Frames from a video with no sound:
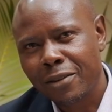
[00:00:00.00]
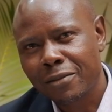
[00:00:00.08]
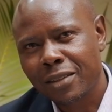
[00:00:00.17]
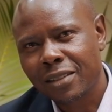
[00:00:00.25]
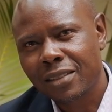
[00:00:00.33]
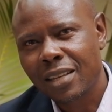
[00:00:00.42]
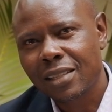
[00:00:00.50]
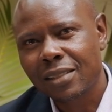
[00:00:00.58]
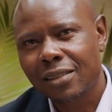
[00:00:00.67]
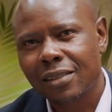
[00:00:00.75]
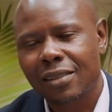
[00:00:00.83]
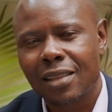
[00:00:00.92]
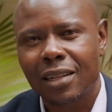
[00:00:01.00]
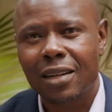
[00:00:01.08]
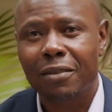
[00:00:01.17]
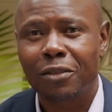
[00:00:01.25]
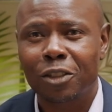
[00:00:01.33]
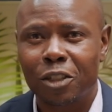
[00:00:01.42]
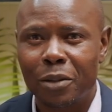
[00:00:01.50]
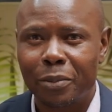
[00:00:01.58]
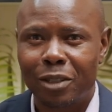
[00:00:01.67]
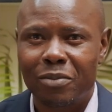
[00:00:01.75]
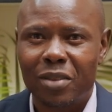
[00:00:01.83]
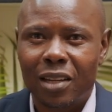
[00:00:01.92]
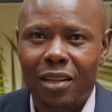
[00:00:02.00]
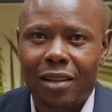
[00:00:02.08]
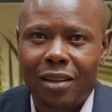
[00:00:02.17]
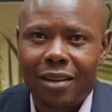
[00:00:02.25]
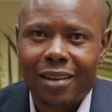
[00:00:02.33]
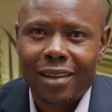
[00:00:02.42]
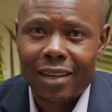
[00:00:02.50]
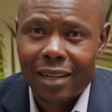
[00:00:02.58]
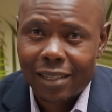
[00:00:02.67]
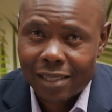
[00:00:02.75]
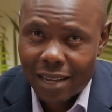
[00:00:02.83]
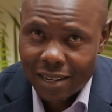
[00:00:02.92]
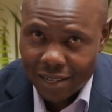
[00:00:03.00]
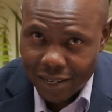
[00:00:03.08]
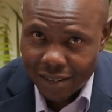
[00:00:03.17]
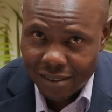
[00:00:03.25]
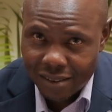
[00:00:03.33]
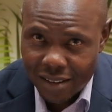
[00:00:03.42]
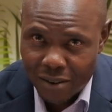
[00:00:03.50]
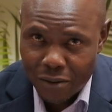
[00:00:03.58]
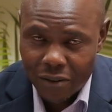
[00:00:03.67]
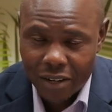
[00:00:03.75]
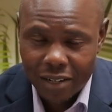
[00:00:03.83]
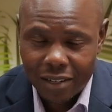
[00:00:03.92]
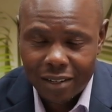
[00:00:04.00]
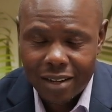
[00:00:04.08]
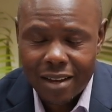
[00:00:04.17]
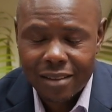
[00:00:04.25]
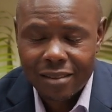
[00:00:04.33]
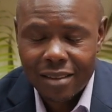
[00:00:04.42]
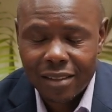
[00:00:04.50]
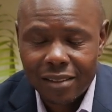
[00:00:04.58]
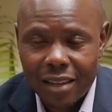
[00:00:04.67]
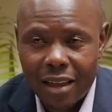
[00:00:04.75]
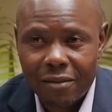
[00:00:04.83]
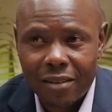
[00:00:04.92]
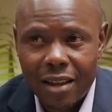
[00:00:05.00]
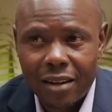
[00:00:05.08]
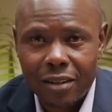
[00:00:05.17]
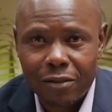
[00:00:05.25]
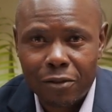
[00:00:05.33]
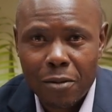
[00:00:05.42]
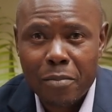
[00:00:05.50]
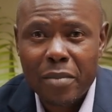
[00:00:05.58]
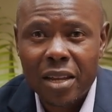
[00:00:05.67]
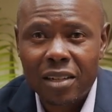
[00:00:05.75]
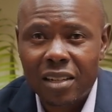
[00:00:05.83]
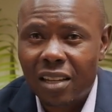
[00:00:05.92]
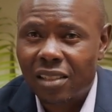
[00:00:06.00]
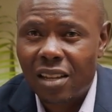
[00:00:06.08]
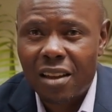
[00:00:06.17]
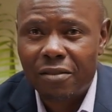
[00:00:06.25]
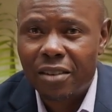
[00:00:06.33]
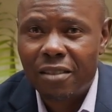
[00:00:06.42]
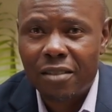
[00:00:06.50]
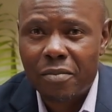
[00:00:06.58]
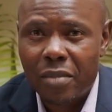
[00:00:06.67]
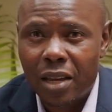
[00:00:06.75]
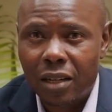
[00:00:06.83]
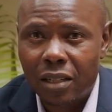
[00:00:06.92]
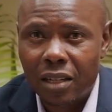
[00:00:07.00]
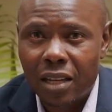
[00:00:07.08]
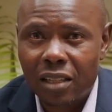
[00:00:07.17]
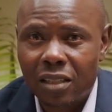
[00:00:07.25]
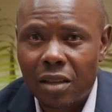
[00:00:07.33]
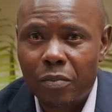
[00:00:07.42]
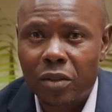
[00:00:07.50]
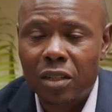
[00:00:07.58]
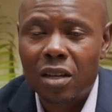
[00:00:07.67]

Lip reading: of the things that have shaped me, as I did say already, are things I have learned from mentors I have never met except